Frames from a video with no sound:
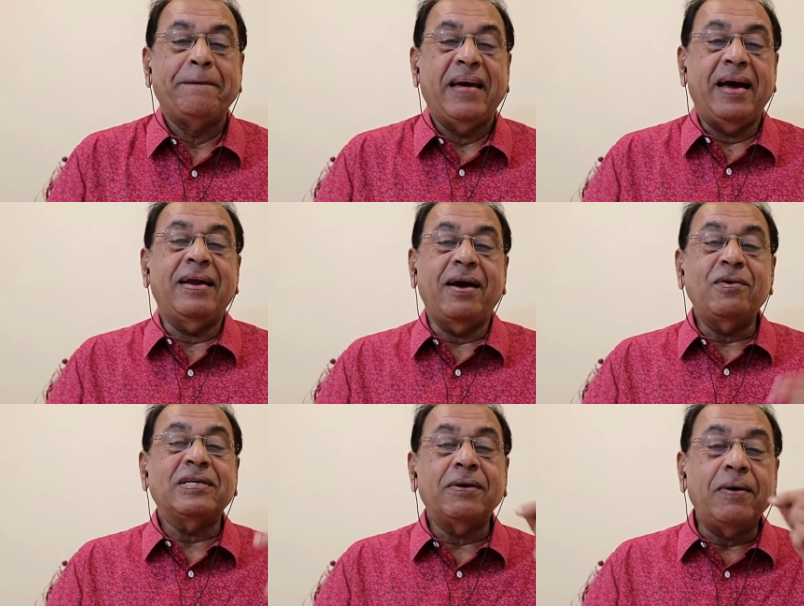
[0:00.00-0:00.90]
And I
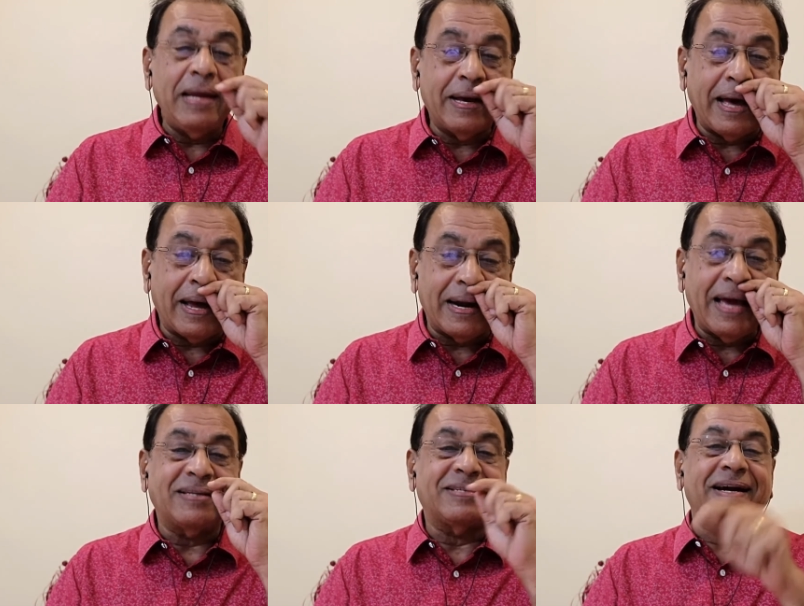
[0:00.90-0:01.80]
was the only
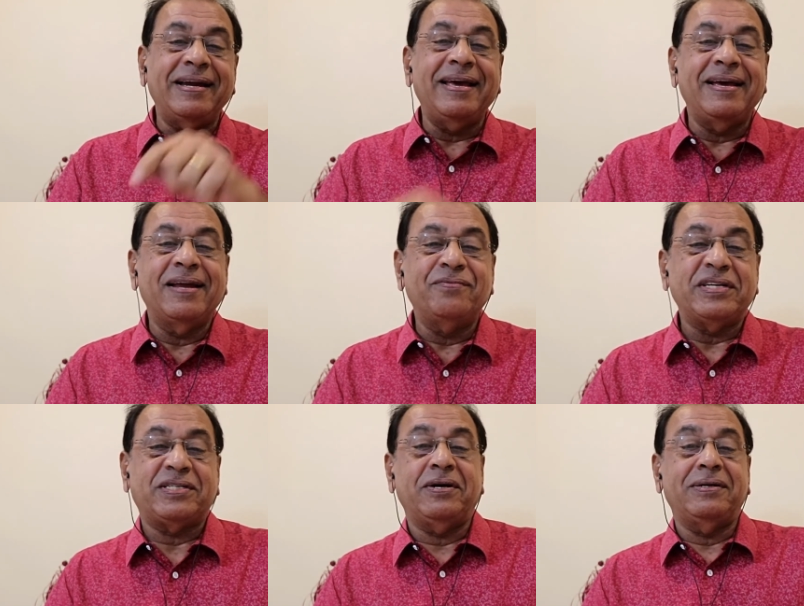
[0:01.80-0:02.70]
Keralite studying in
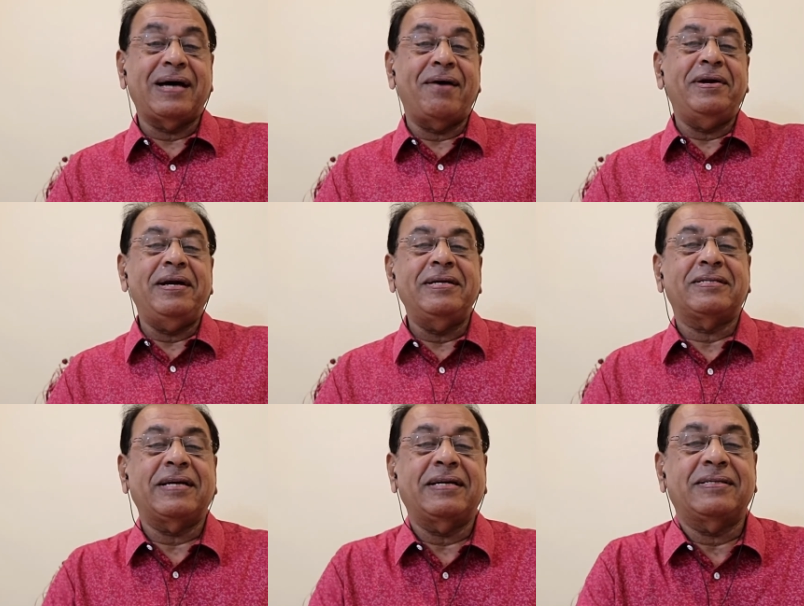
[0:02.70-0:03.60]
West Godavari
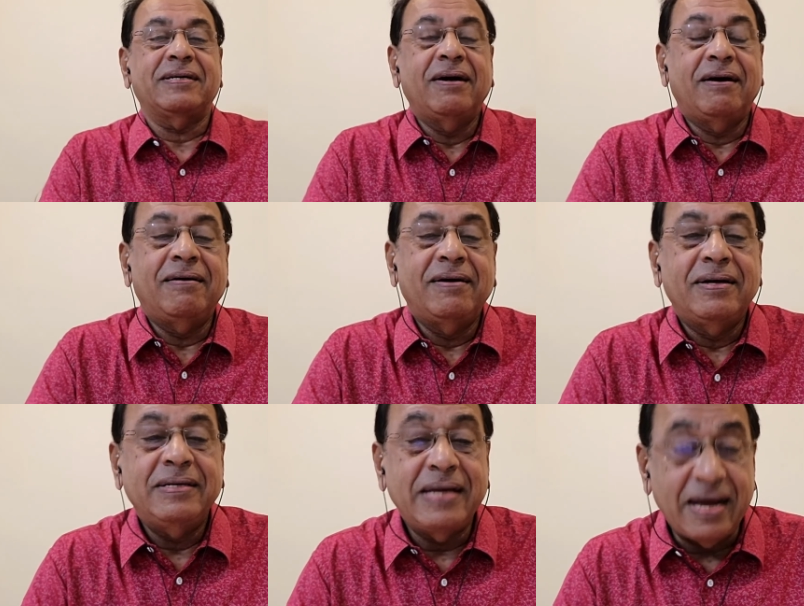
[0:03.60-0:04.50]
district,
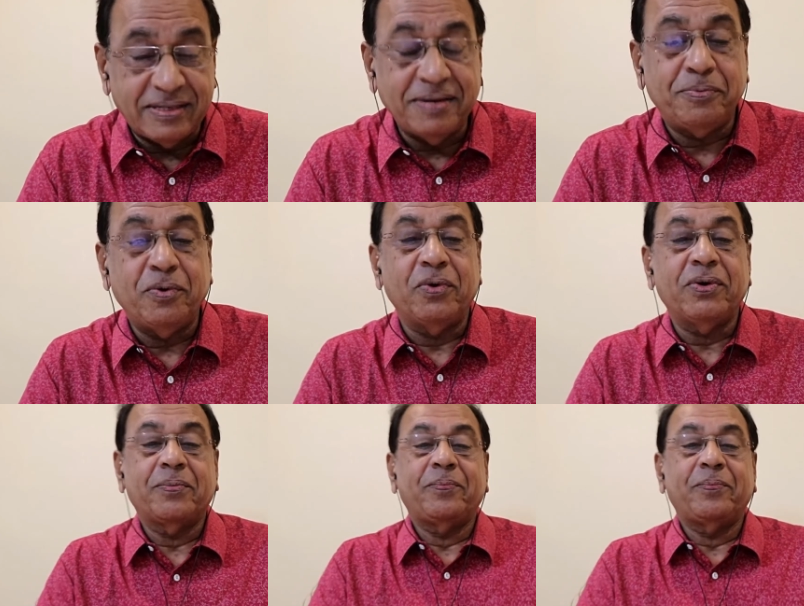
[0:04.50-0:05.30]
Narsapur.